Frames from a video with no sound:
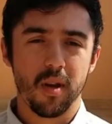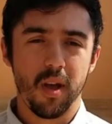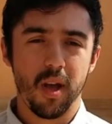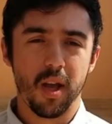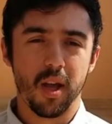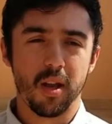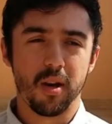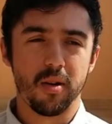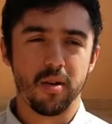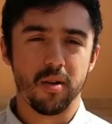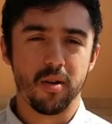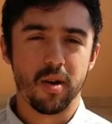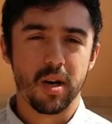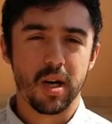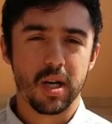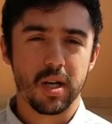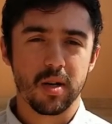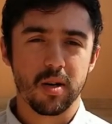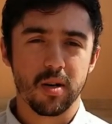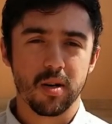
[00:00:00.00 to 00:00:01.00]
And
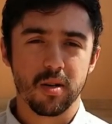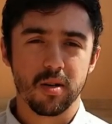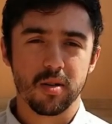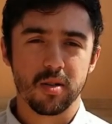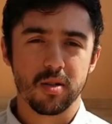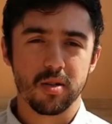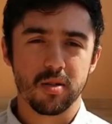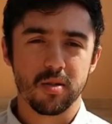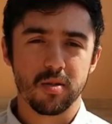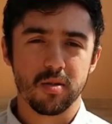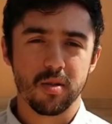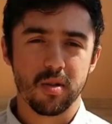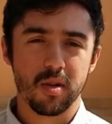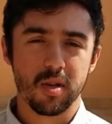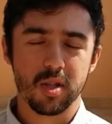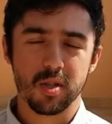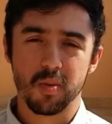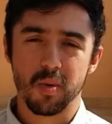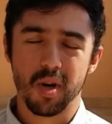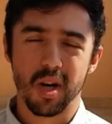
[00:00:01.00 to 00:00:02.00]

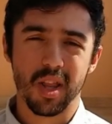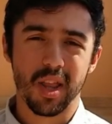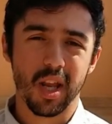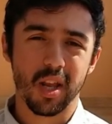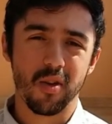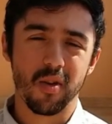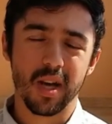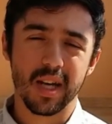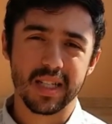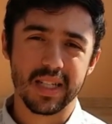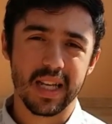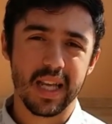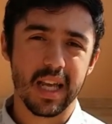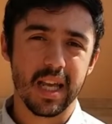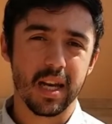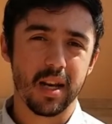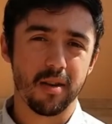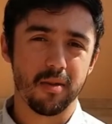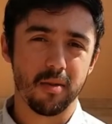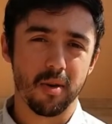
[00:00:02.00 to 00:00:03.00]
just want to thank you guys
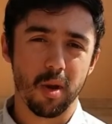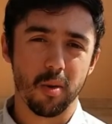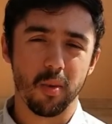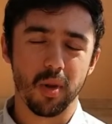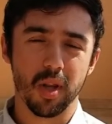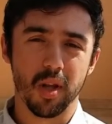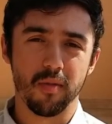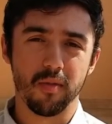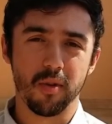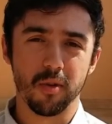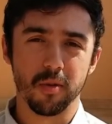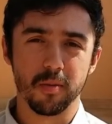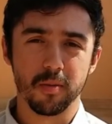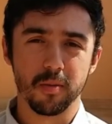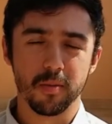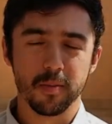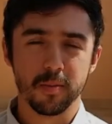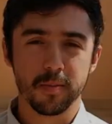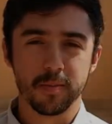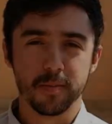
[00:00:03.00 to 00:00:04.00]
again, and we love
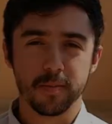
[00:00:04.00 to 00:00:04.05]
you.